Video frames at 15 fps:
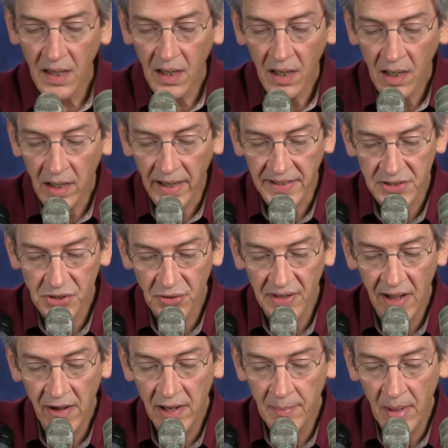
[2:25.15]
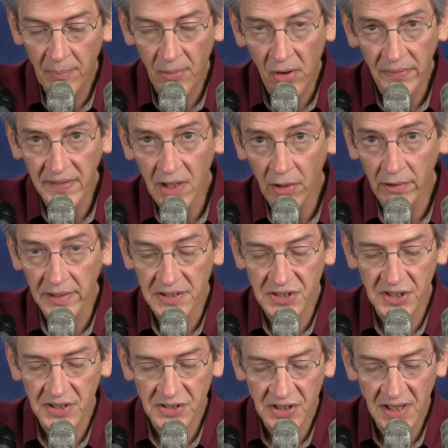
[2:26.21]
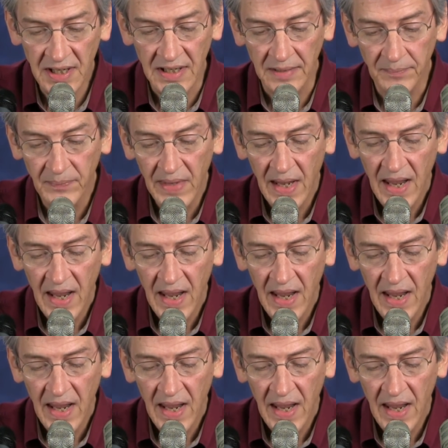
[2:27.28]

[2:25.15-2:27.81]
All right, so now I'm up on the RE16,